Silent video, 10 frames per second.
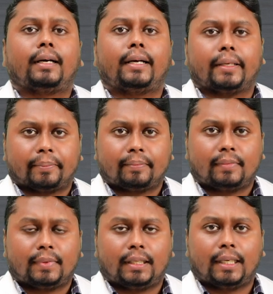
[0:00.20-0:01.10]
Hi,
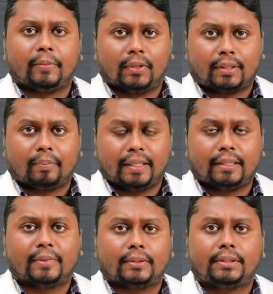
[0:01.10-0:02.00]
I'm Dr.
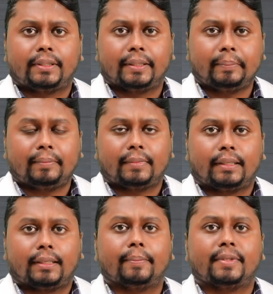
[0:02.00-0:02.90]
Michael Manoj.
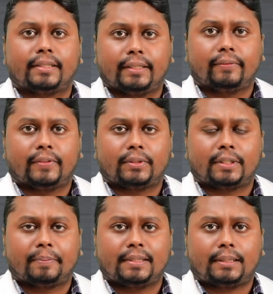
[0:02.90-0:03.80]
I'm the Senior
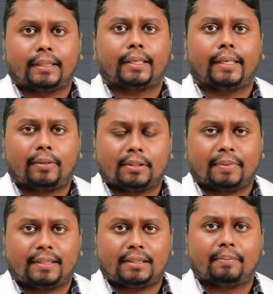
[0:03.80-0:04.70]
Physiotherapist at Care
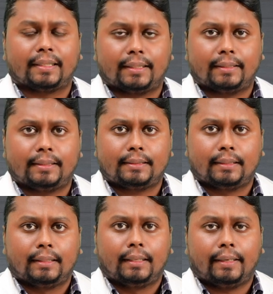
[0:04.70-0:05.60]
Hospitals, Banjara Hills,
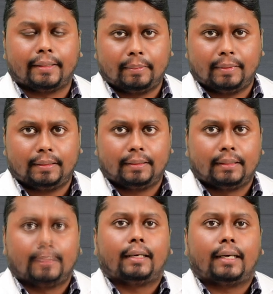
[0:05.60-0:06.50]
Hyderabad.
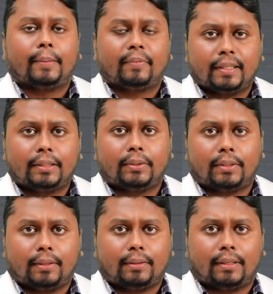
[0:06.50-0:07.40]
I'm here to
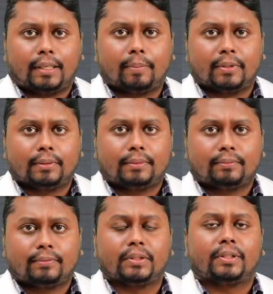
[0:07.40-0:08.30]
talk
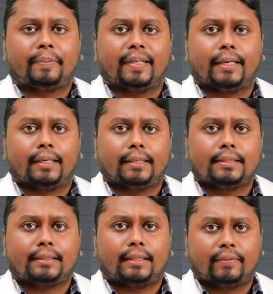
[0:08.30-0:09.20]
about physiotherapy
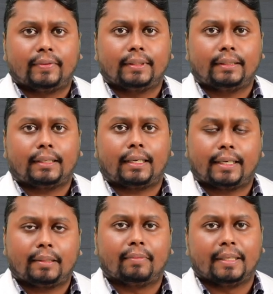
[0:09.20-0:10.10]
guidelines after
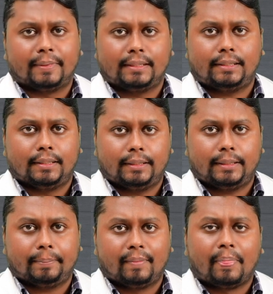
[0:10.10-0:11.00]
heart bypass
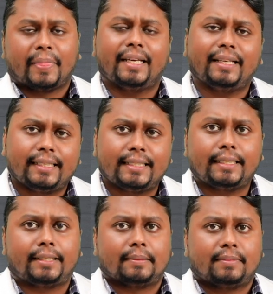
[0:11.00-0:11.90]
surgery. In
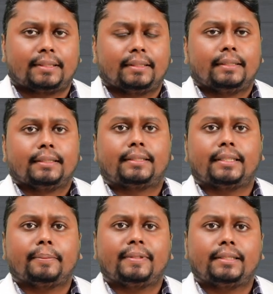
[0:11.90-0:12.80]
easy terms,
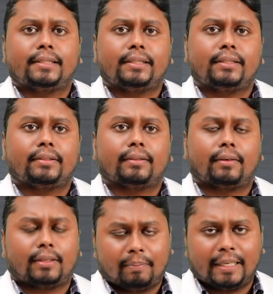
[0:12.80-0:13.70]
CABG
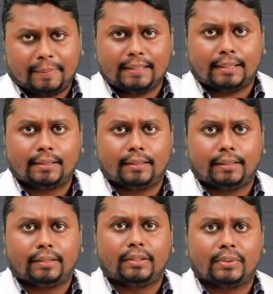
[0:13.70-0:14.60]
or bypass
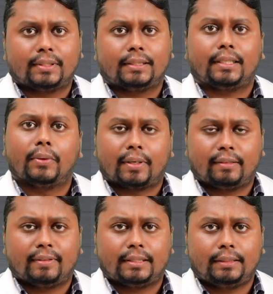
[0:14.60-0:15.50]
surgery uses a
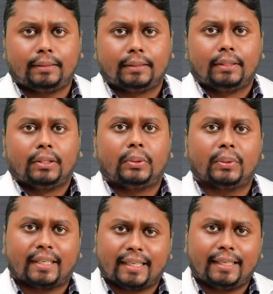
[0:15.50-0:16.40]
donor vessel to
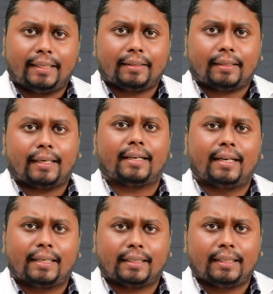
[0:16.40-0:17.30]
create an
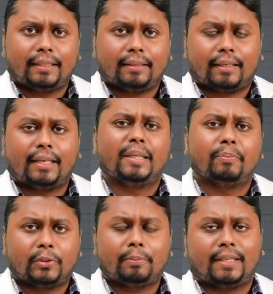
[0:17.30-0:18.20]
alternate and
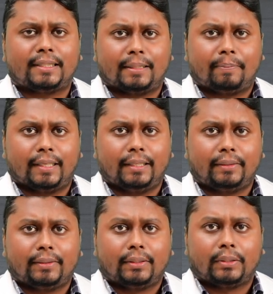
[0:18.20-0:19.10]
improved blood supply
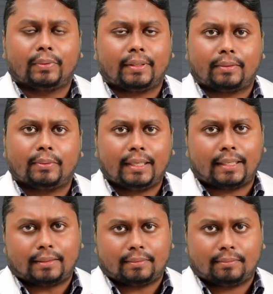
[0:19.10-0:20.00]
to the
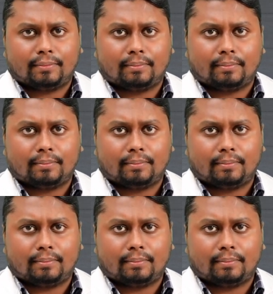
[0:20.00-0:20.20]
heart.